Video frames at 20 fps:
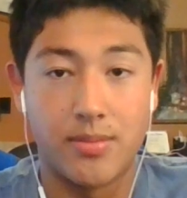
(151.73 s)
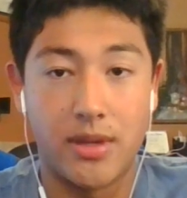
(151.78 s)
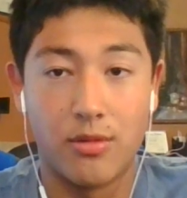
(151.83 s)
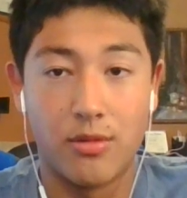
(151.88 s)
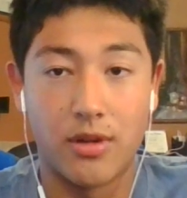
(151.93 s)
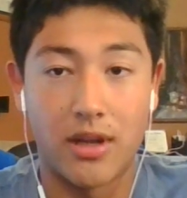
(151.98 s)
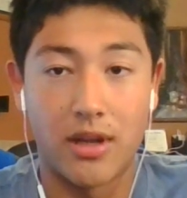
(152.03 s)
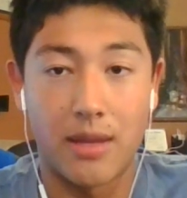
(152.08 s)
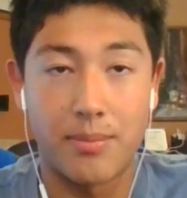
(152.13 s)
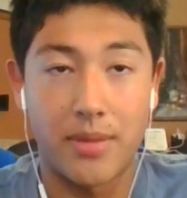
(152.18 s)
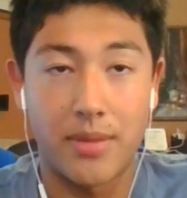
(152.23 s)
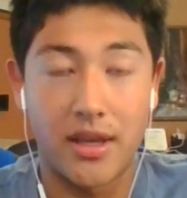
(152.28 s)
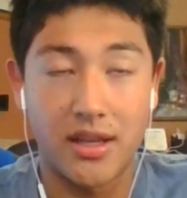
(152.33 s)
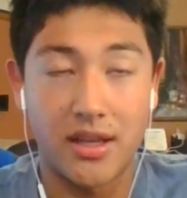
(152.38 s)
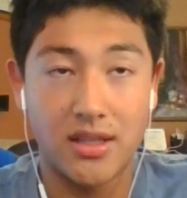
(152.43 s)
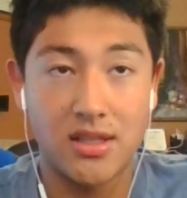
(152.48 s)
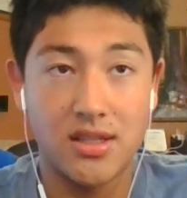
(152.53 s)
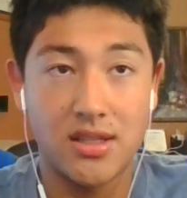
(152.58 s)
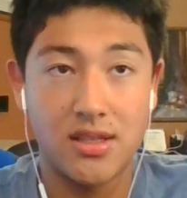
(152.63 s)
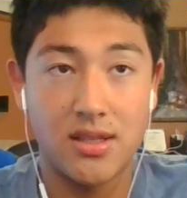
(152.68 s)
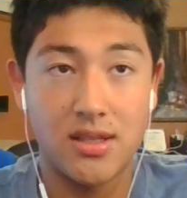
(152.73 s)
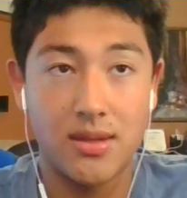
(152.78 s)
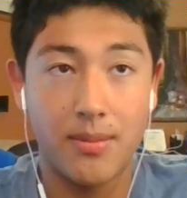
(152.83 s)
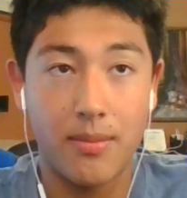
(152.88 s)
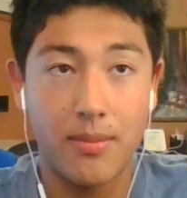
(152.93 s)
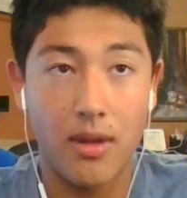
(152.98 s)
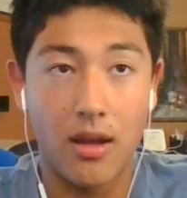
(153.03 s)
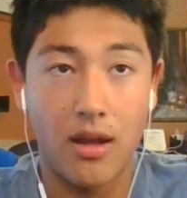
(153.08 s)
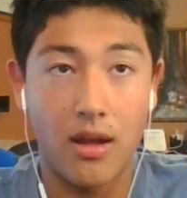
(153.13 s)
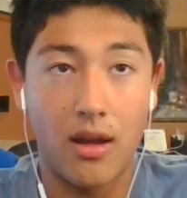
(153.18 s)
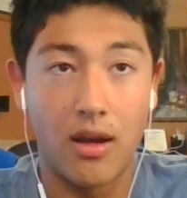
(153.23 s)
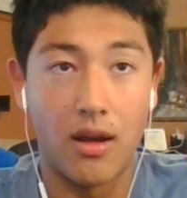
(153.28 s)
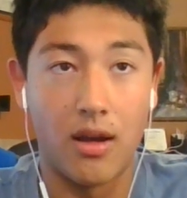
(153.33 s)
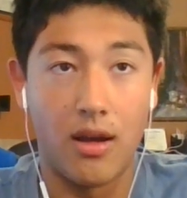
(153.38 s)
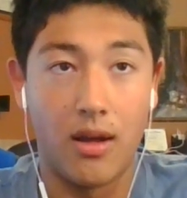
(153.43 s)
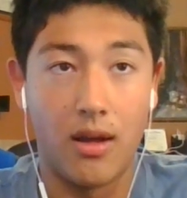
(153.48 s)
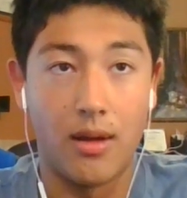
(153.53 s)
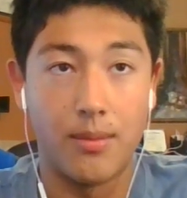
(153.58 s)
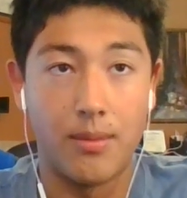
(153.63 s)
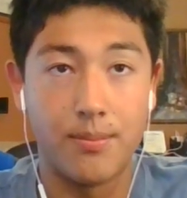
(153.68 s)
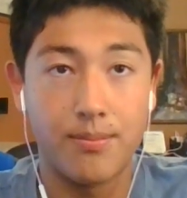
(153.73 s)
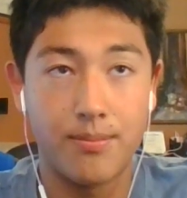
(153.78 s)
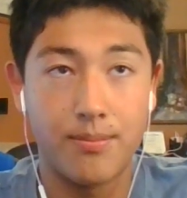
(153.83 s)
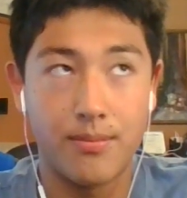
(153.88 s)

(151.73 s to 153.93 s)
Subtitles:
be what I picked. Uh,